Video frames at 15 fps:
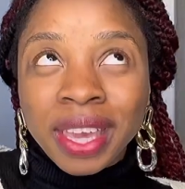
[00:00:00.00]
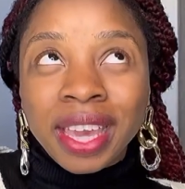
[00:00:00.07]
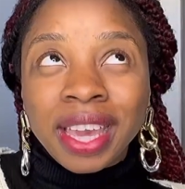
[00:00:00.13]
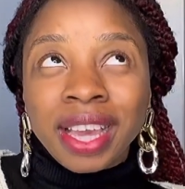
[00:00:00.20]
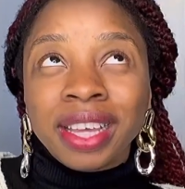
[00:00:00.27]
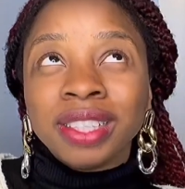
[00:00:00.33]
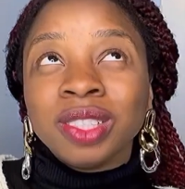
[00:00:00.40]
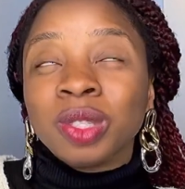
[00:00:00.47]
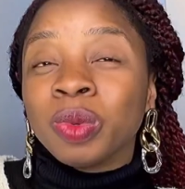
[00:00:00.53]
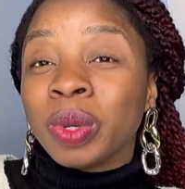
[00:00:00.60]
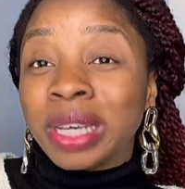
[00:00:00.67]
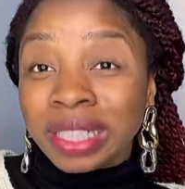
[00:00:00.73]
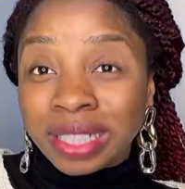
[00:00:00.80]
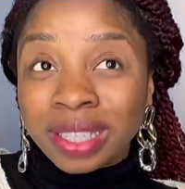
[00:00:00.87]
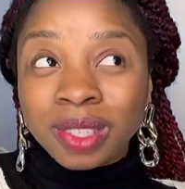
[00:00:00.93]
in
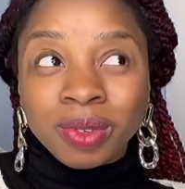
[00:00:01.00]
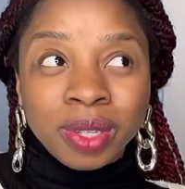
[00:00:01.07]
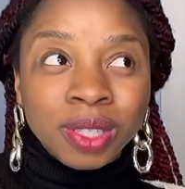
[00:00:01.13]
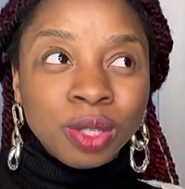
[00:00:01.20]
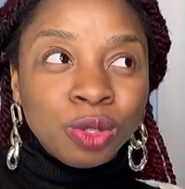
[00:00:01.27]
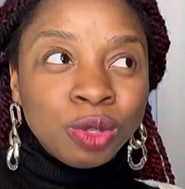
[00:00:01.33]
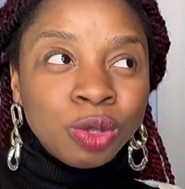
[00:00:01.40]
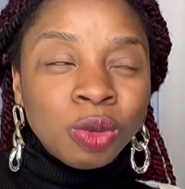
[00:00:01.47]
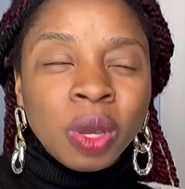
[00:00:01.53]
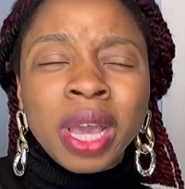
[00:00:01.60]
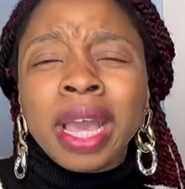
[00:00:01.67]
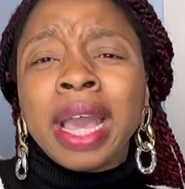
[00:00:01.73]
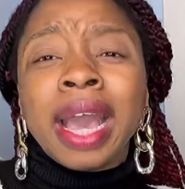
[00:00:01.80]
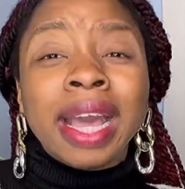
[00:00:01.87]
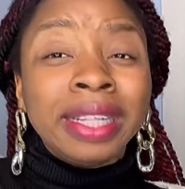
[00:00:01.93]
2022
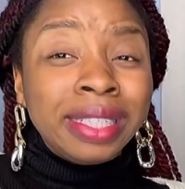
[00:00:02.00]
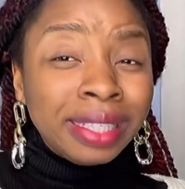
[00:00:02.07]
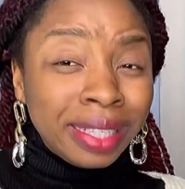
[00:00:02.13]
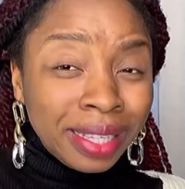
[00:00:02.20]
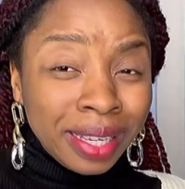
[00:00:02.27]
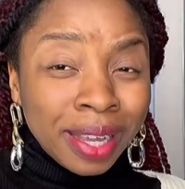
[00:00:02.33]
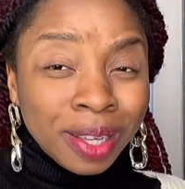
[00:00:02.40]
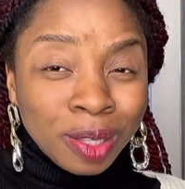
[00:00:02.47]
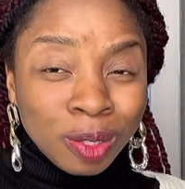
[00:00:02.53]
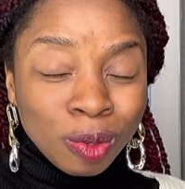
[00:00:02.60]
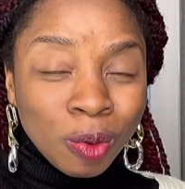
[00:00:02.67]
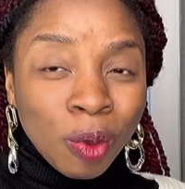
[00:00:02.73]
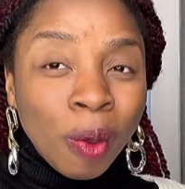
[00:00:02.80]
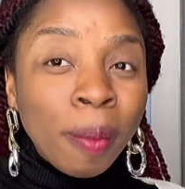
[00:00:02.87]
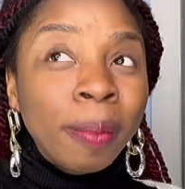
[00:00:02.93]
and in the years to
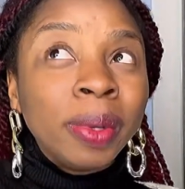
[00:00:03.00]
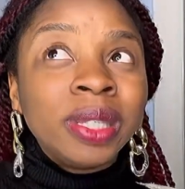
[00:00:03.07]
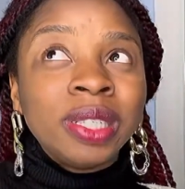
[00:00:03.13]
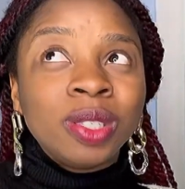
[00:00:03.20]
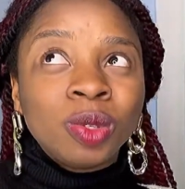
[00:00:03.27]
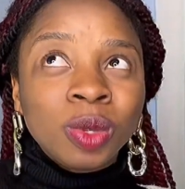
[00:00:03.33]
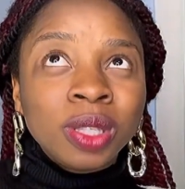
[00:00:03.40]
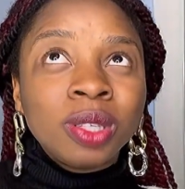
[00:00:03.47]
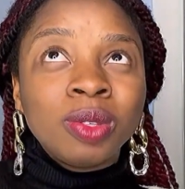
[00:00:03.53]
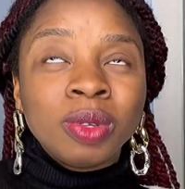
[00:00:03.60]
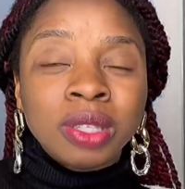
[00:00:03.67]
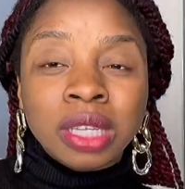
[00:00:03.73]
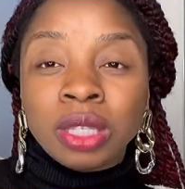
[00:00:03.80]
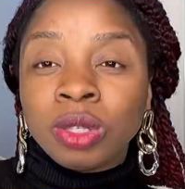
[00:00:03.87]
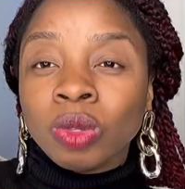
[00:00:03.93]
come but in
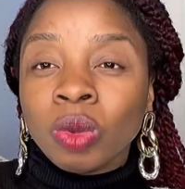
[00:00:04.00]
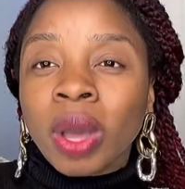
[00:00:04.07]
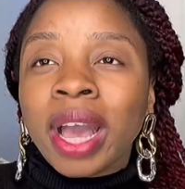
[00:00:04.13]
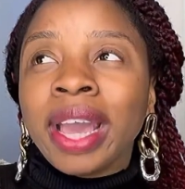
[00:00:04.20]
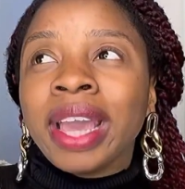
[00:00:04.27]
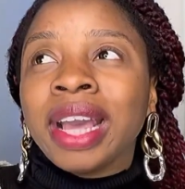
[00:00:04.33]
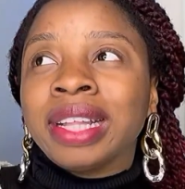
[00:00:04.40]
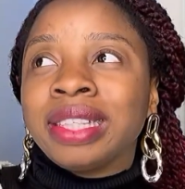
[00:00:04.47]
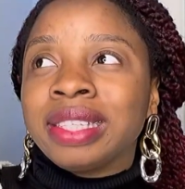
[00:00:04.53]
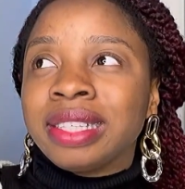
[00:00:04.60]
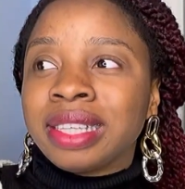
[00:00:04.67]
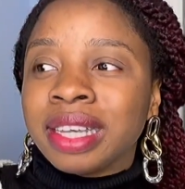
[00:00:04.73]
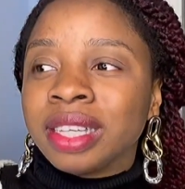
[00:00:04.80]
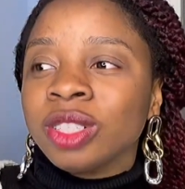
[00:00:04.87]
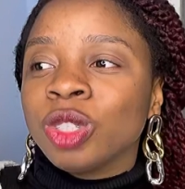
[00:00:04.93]
2022 i
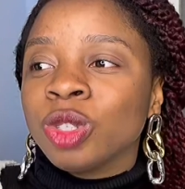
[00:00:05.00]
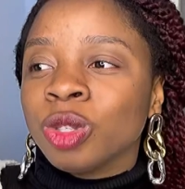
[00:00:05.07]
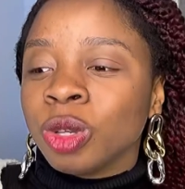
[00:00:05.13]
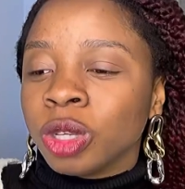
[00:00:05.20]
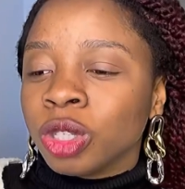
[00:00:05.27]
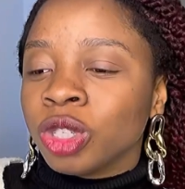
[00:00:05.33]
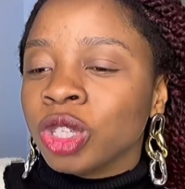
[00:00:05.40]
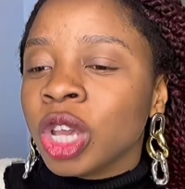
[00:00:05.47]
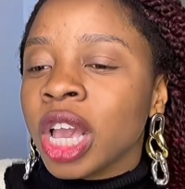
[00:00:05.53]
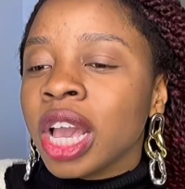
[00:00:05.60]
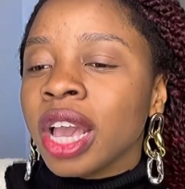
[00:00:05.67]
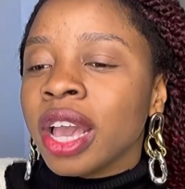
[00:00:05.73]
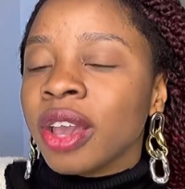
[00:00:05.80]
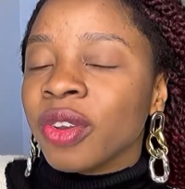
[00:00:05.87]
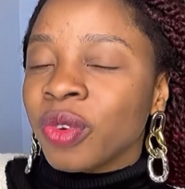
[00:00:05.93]
attained such
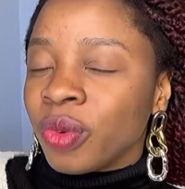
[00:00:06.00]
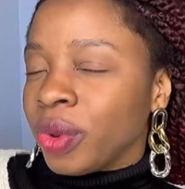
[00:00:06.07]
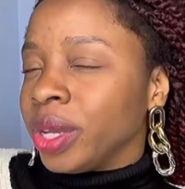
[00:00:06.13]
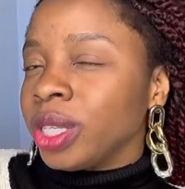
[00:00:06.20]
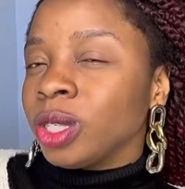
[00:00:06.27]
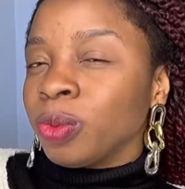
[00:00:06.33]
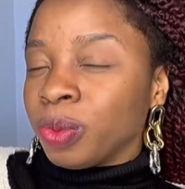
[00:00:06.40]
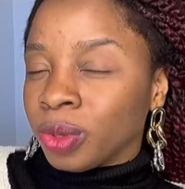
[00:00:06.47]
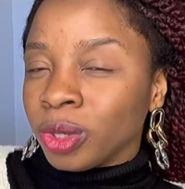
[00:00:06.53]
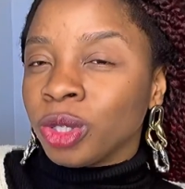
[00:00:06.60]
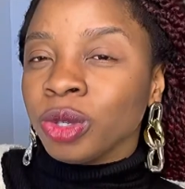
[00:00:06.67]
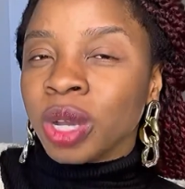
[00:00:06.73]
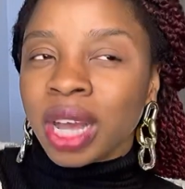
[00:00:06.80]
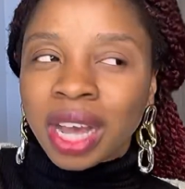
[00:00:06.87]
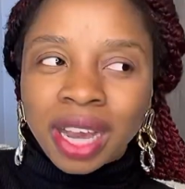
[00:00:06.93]
great
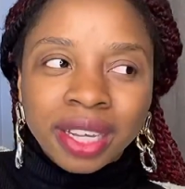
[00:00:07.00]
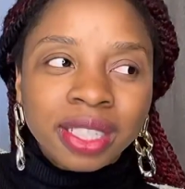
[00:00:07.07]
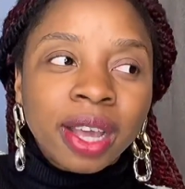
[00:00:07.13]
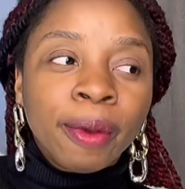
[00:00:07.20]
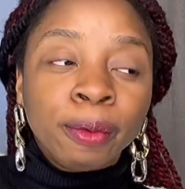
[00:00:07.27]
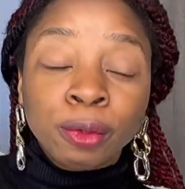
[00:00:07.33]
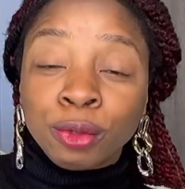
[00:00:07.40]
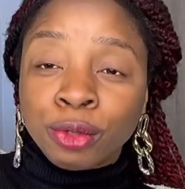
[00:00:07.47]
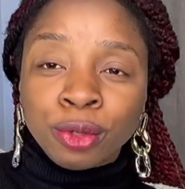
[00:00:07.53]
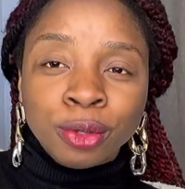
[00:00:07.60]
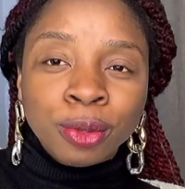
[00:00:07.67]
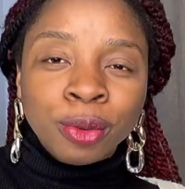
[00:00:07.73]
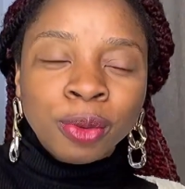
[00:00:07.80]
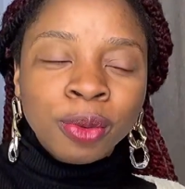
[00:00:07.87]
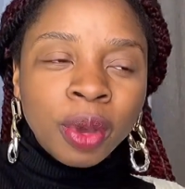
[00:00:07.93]
spiritual height i was
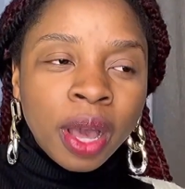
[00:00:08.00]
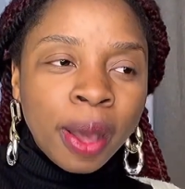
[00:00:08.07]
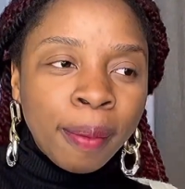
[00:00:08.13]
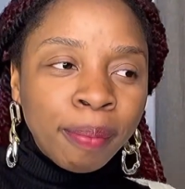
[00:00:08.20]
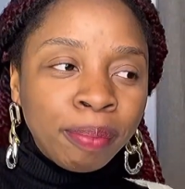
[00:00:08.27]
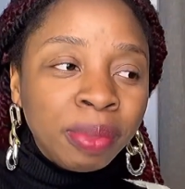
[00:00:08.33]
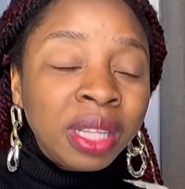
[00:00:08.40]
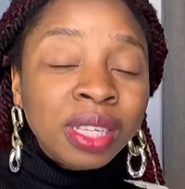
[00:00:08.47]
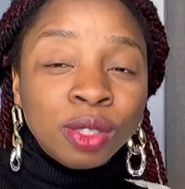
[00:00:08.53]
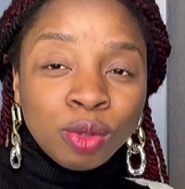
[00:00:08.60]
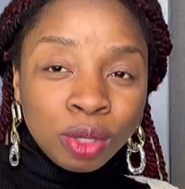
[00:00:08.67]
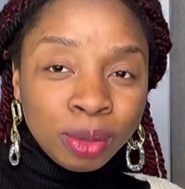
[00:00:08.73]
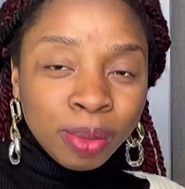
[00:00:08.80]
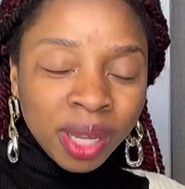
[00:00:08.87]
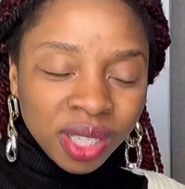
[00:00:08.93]
so um pleased
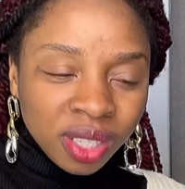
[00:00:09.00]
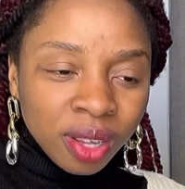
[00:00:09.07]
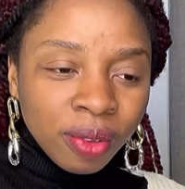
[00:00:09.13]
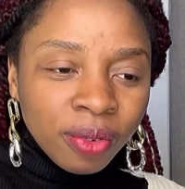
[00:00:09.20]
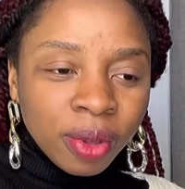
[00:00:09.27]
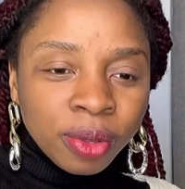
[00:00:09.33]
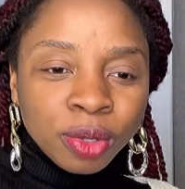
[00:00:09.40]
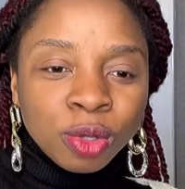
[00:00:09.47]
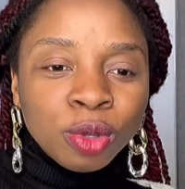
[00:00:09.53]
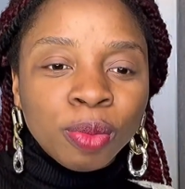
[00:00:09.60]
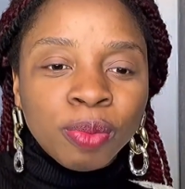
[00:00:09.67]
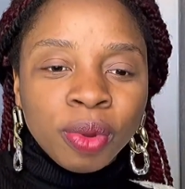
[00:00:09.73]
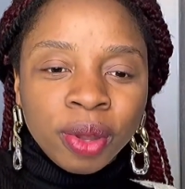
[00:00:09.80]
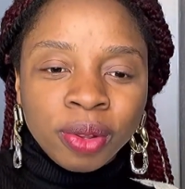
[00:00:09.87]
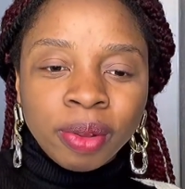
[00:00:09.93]
with myself i was so
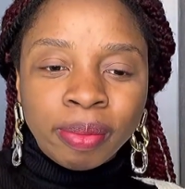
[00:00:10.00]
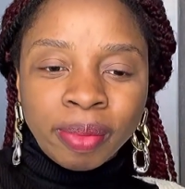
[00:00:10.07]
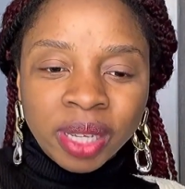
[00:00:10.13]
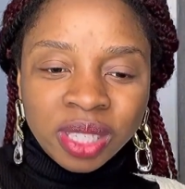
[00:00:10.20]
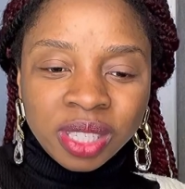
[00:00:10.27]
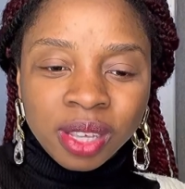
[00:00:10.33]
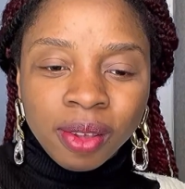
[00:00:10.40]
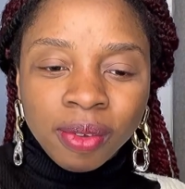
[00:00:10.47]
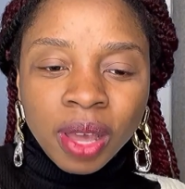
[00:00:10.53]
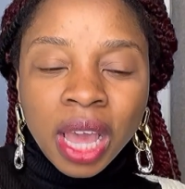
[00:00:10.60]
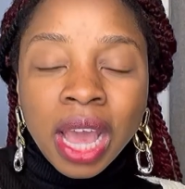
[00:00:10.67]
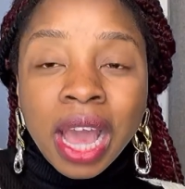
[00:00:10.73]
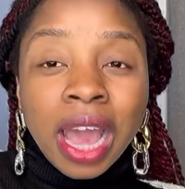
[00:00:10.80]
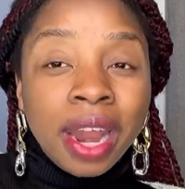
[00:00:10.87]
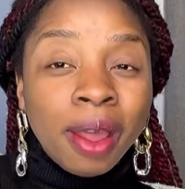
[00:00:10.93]
proud of myself
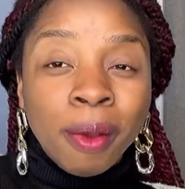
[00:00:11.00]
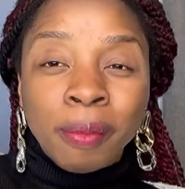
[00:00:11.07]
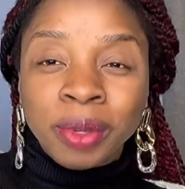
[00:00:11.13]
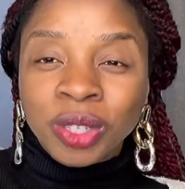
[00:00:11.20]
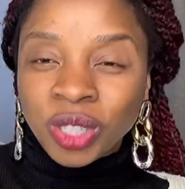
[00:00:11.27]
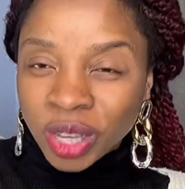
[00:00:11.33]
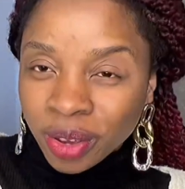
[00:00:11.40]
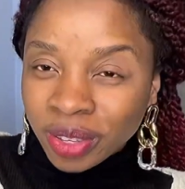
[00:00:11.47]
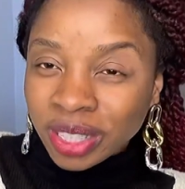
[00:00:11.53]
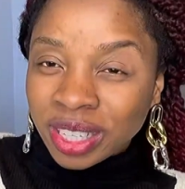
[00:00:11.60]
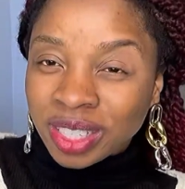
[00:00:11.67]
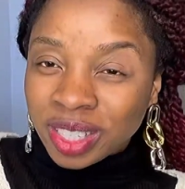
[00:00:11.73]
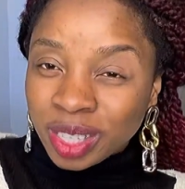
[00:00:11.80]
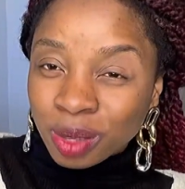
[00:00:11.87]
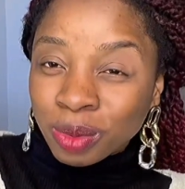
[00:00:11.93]
and i'll be sharing
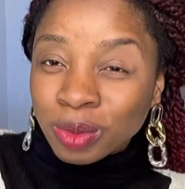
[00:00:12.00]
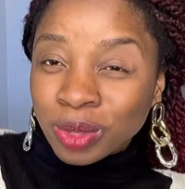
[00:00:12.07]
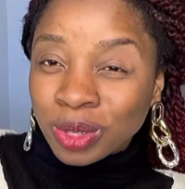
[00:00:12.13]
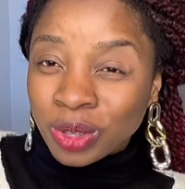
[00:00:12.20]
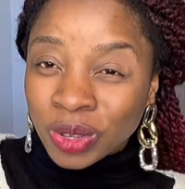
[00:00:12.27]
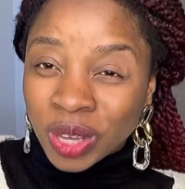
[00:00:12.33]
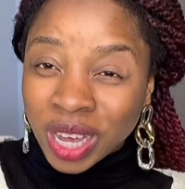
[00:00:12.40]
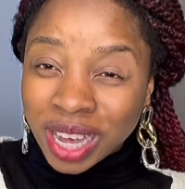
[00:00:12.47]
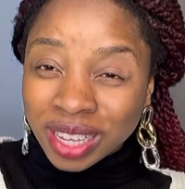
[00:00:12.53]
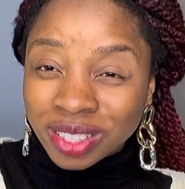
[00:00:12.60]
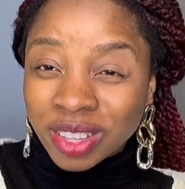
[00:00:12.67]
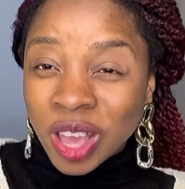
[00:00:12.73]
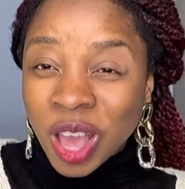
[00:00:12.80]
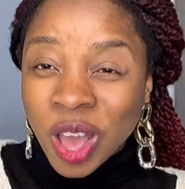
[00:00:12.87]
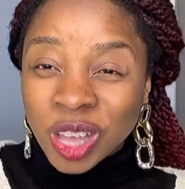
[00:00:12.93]
these tips with you guys
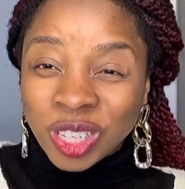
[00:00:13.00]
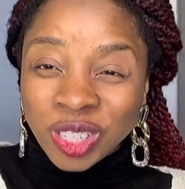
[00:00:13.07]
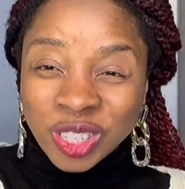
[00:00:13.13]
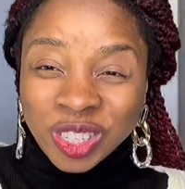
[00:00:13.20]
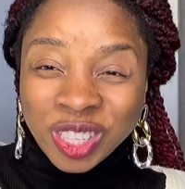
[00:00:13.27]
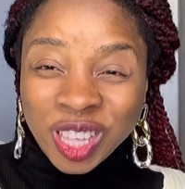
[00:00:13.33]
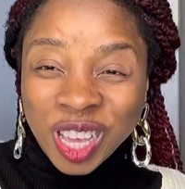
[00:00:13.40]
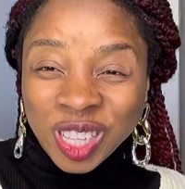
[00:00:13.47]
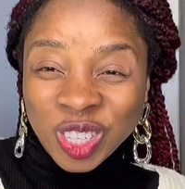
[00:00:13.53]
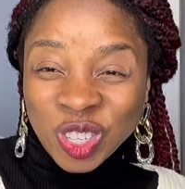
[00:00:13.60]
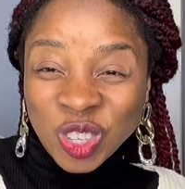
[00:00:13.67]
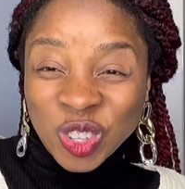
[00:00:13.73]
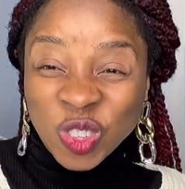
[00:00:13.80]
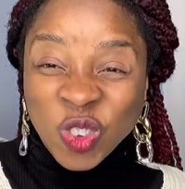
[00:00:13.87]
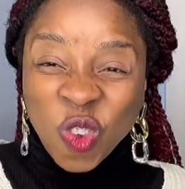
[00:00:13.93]
just stay
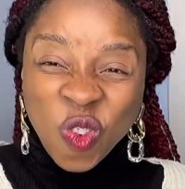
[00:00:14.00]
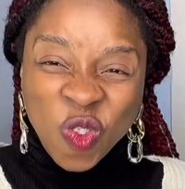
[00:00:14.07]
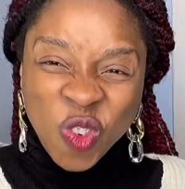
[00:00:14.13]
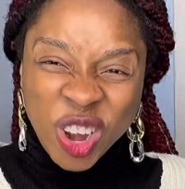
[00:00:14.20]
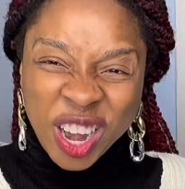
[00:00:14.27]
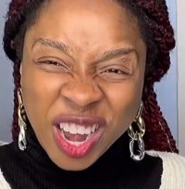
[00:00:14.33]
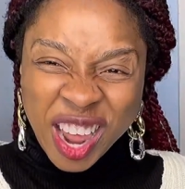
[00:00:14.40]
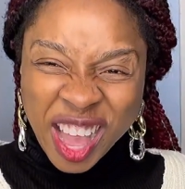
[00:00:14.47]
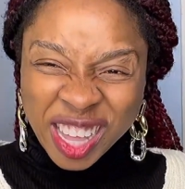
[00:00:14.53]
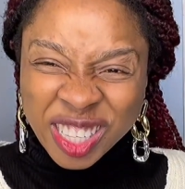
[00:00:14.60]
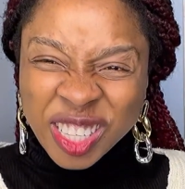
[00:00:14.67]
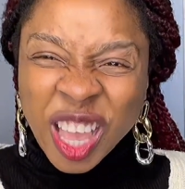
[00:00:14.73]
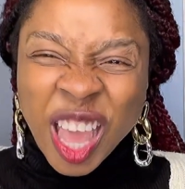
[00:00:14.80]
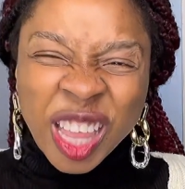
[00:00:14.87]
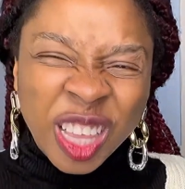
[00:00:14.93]
tuned relax
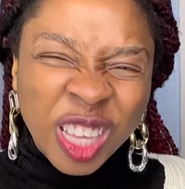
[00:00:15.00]
and